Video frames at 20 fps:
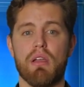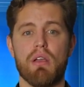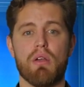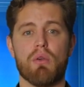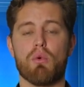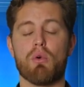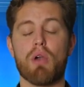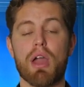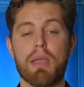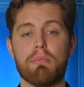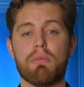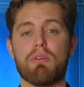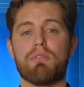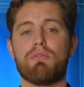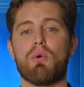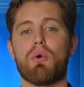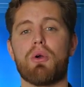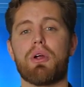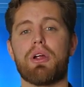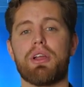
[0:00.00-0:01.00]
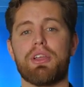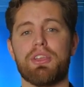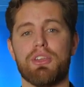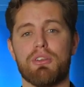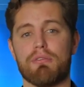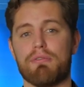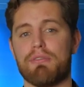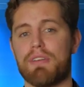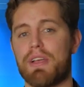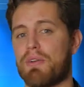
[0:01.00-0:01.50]
right before your
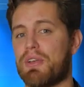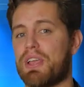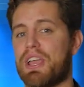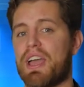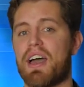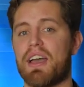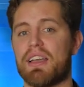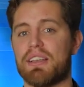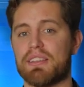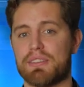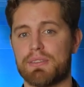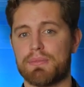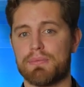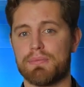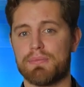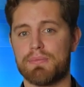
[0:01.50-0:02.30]
very eyes.